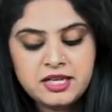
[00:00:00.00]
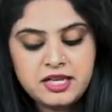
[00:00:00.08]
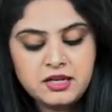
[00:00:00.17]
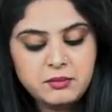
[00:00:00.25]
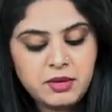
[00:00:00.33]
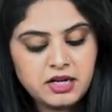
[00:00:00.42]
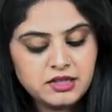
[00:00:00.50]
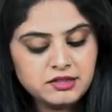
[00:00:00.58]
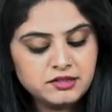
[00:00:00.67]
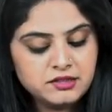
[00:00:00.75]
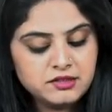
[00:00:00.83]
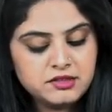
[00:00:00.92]
In
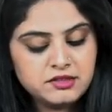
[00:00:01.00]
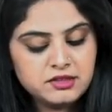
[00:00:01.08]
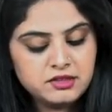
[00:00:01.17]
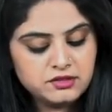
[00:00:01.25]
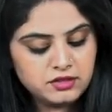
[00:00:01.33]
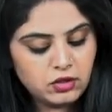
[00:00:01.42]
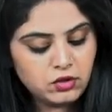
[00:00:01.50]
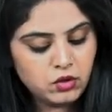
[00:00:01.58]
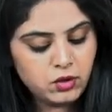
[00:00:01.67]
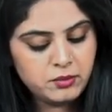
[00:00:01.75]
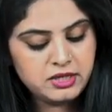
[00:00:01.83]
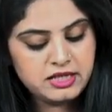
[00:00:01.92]
Parkinson's disease, now
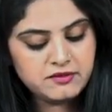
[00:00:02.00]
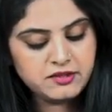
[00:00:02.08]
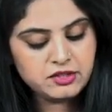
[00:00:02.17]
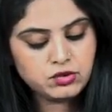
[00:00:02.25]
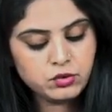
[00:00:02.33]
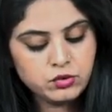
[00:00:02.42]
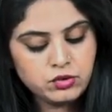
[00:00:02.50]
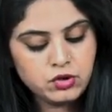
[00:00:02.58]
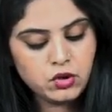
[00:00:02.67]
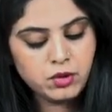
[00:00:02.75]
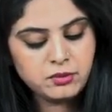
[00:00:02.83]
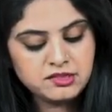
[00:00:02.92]
normally, if I show you the
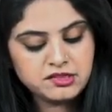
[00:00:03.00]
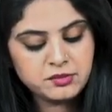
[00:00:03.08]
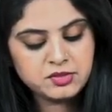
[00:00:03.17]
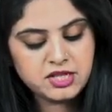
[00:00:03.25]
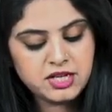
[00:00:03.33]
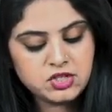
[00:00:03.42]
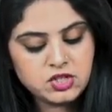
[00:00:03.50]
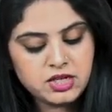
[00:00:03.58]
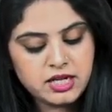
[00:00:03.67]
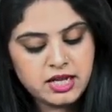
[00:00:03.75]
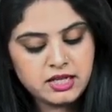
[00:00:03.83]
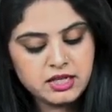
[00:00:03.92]
normal substantia
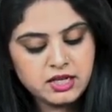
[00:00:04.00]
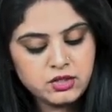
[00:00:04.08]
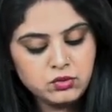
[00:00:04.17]
nigra,